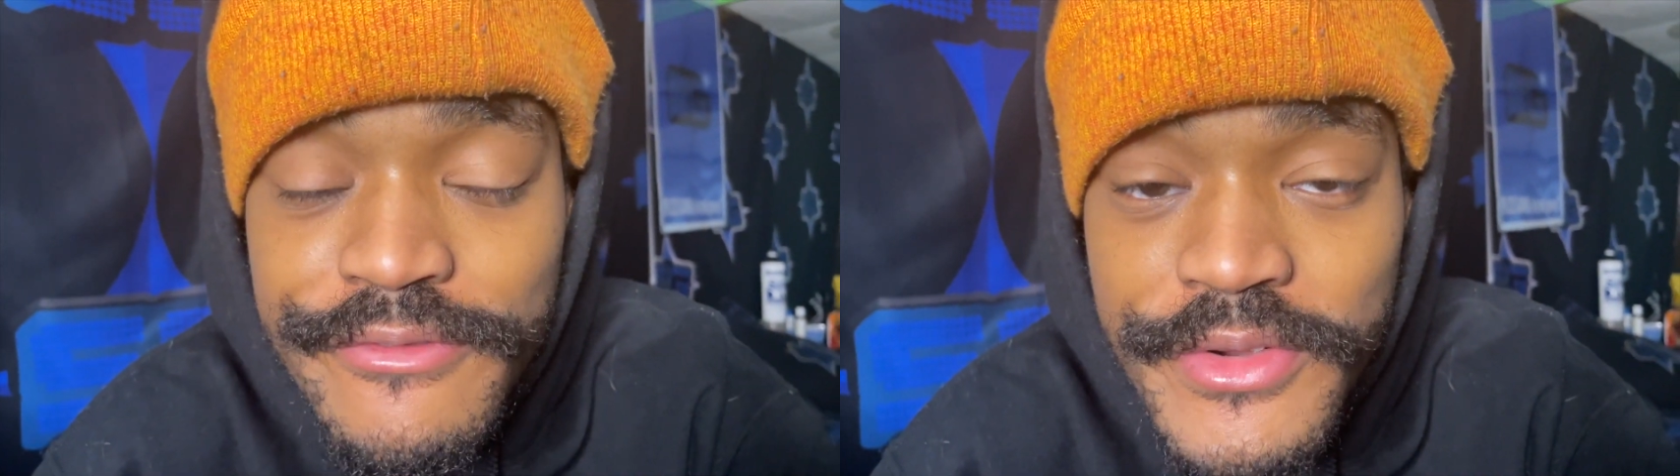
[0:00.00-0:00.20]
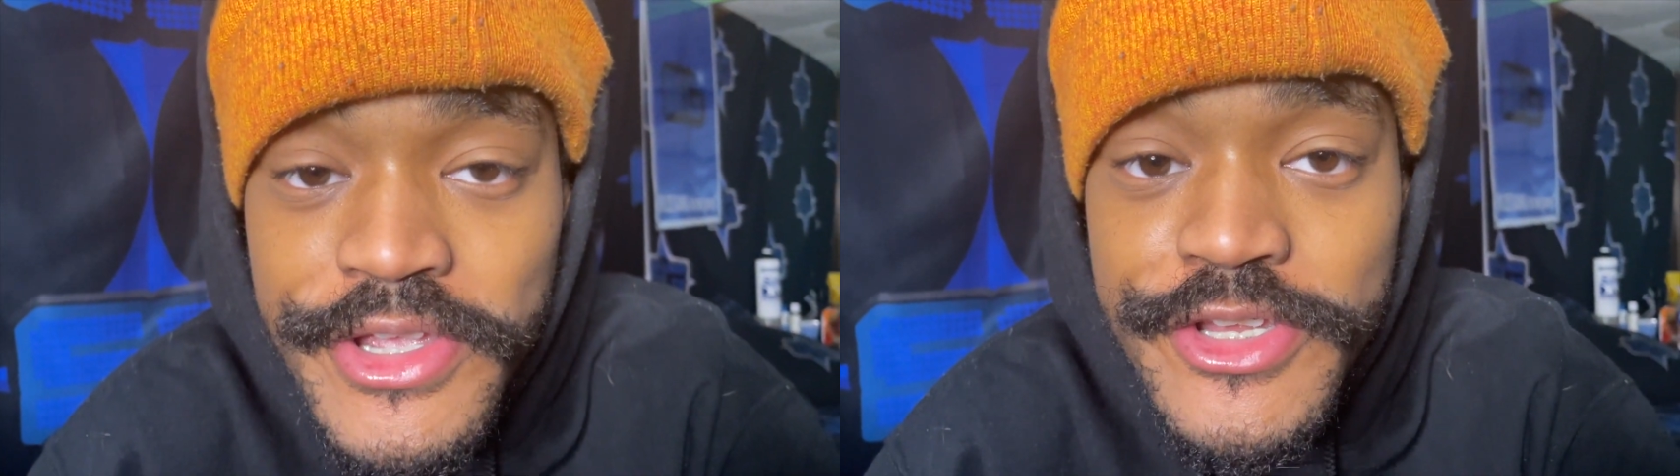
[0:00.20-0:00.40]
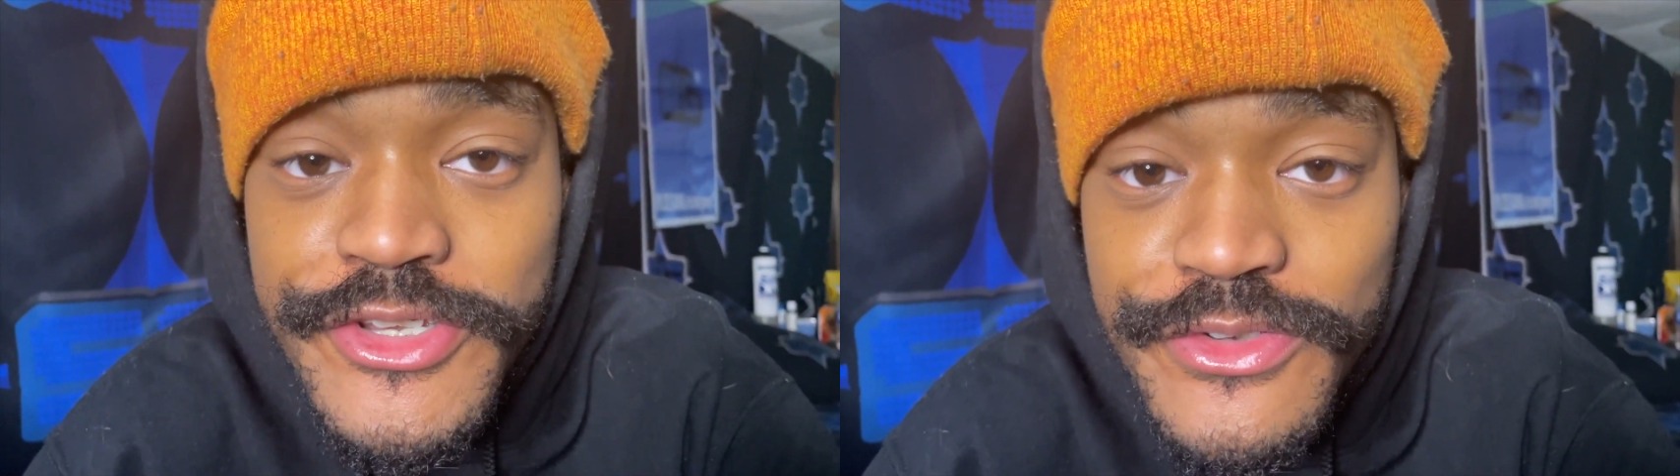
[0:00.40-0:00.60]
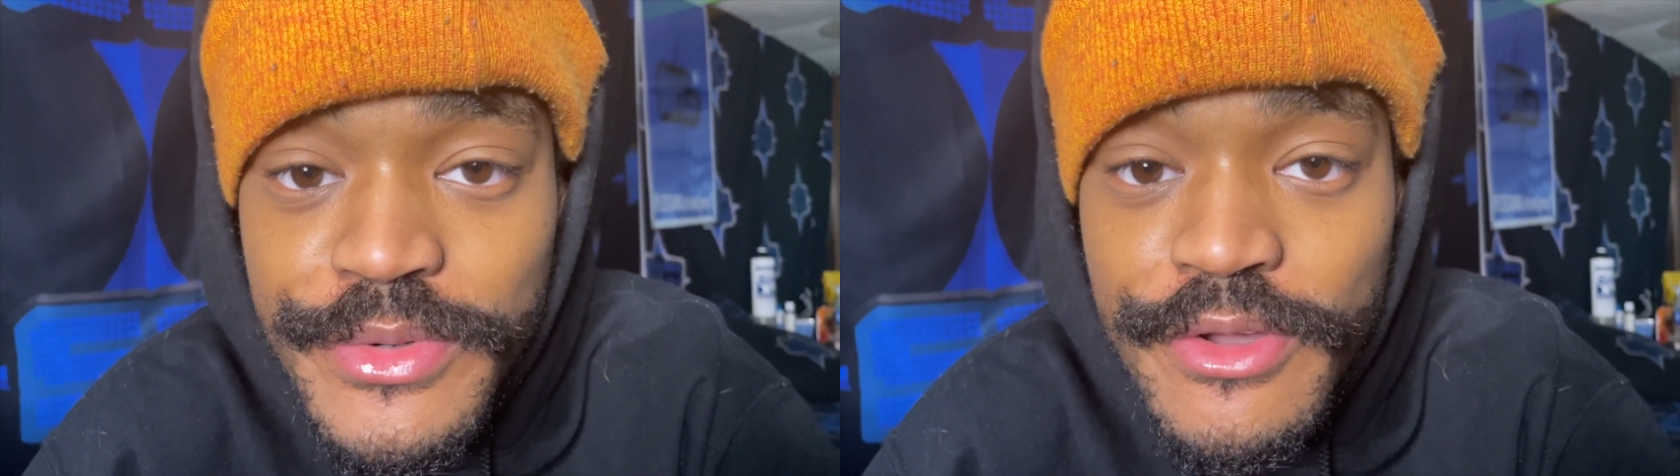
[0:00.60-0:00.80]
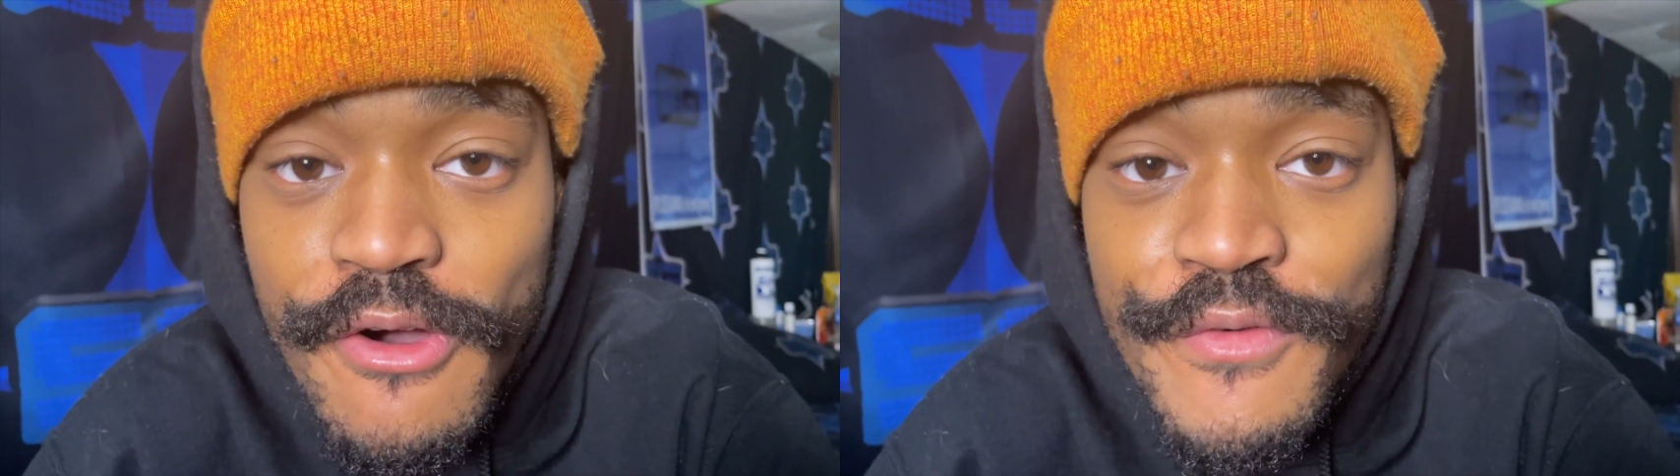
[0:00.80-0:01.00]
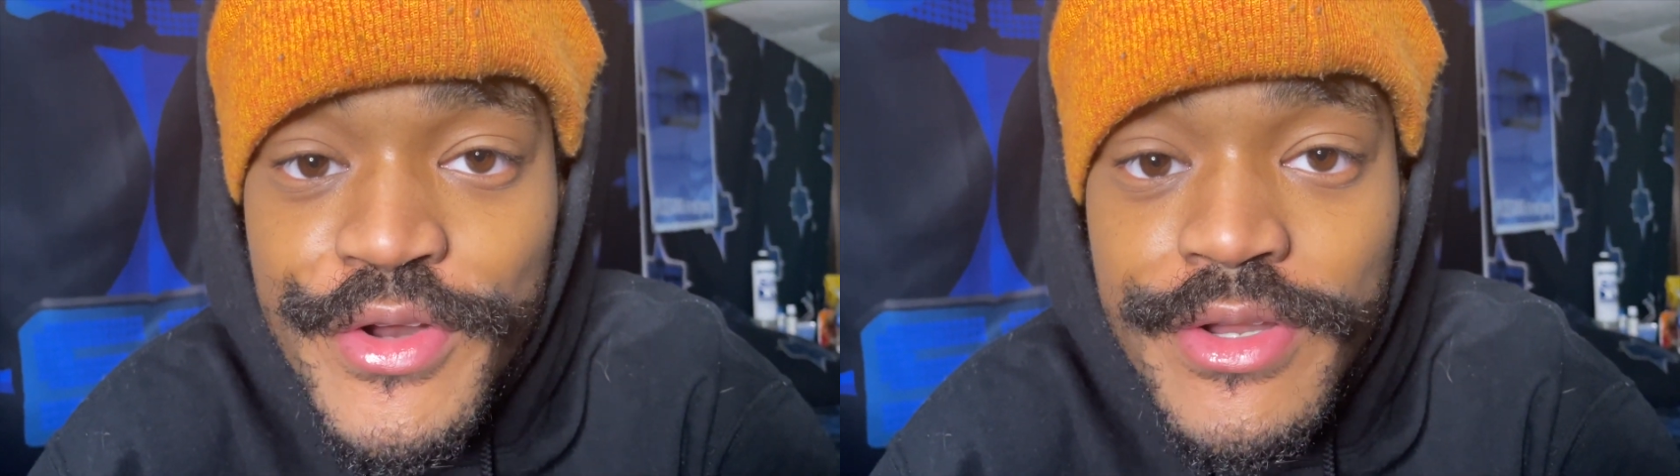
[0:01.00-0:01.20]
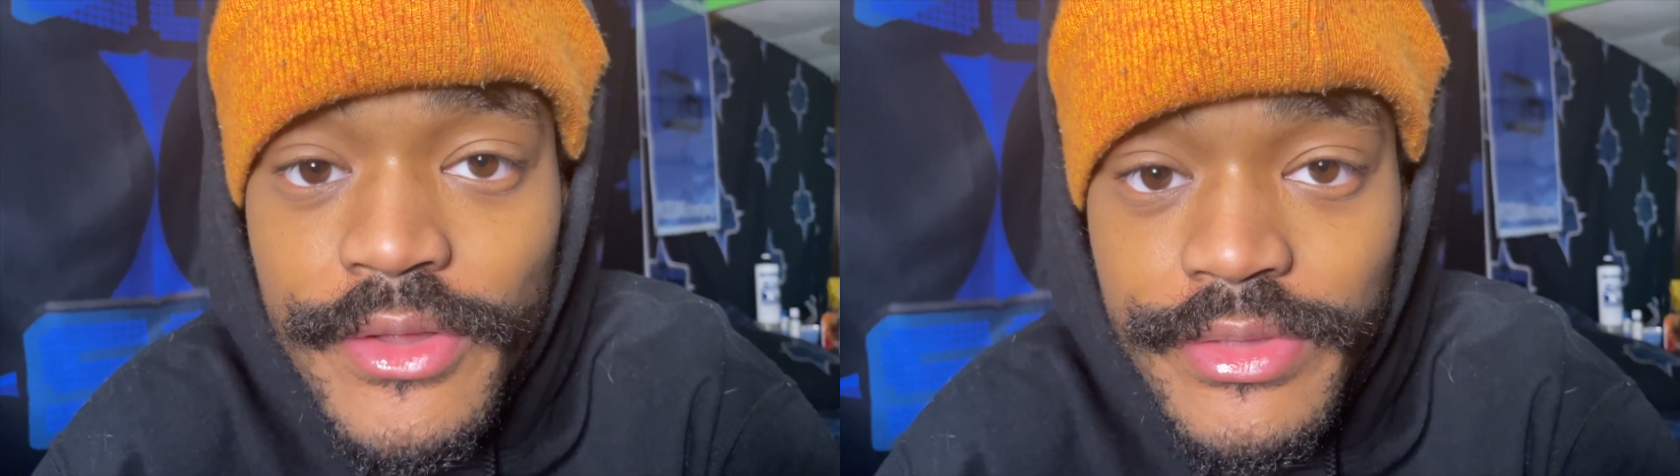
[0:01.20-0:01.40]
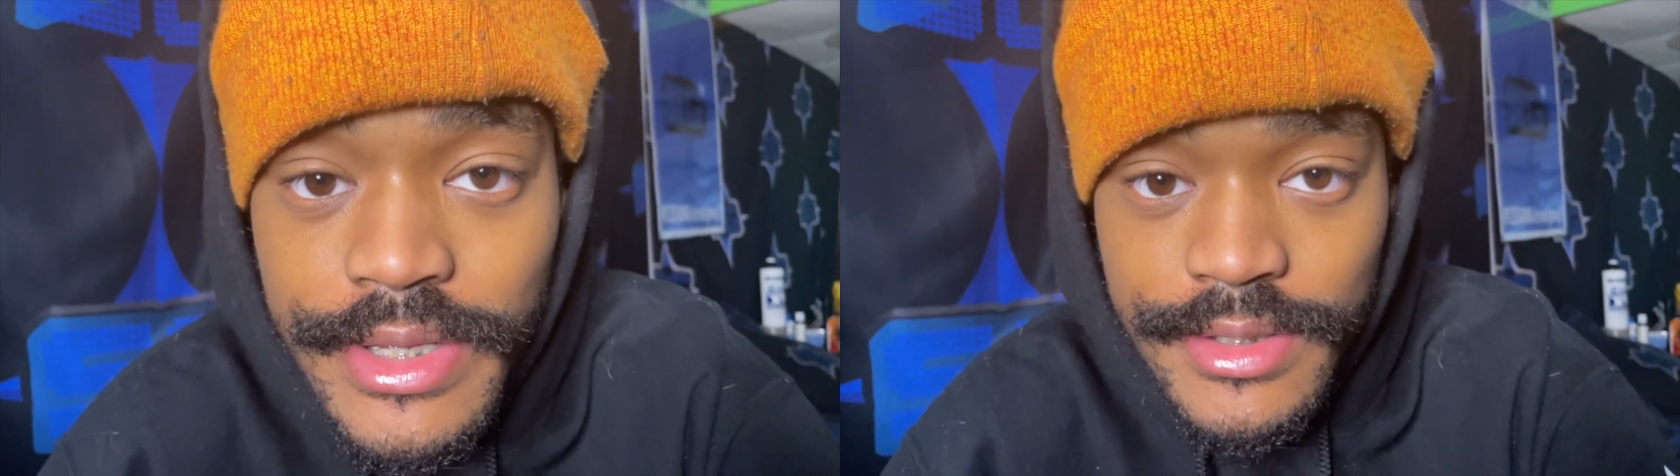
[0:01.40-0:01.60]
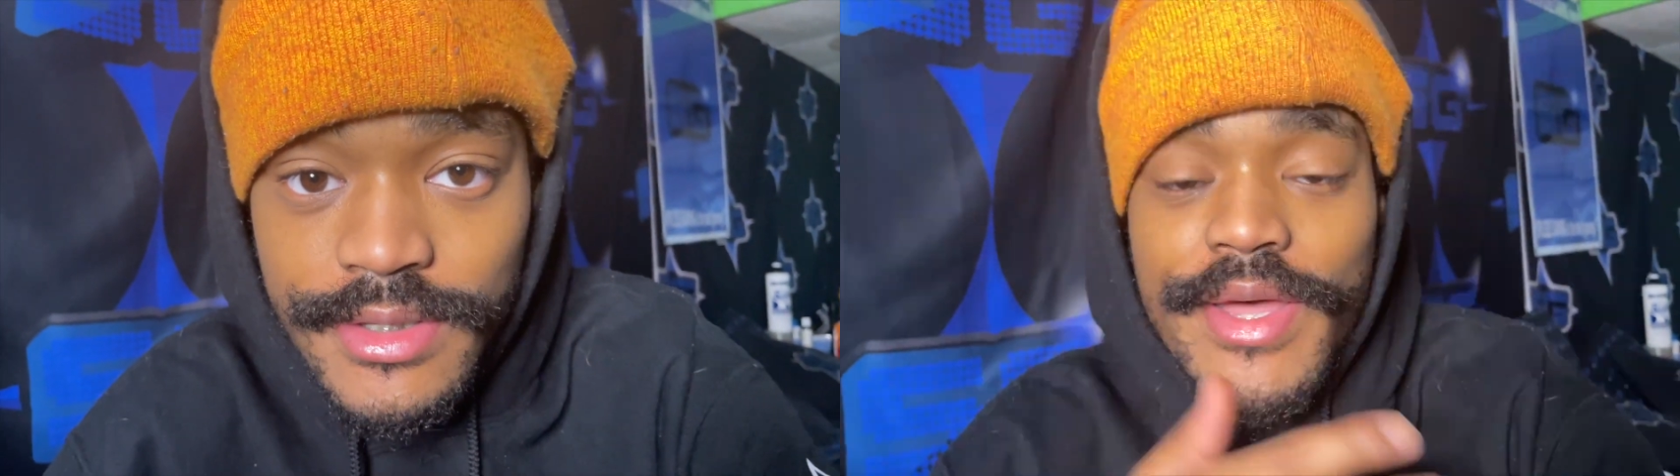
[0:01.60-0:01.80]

freaking streak over nothing.